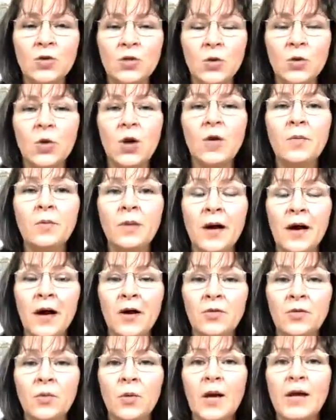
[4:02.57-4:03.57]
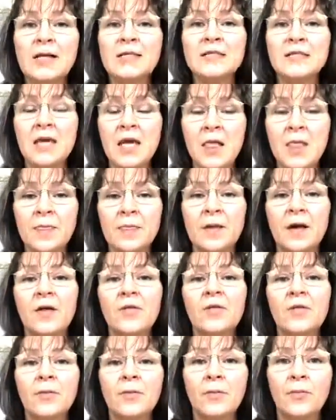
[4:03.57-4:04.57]
neural pathways in
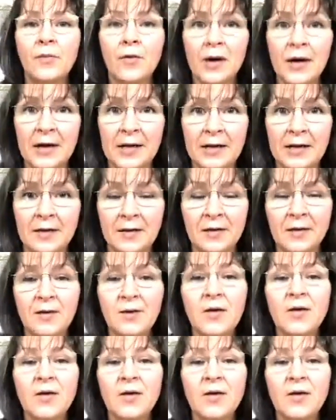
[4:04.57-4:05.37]
the brain.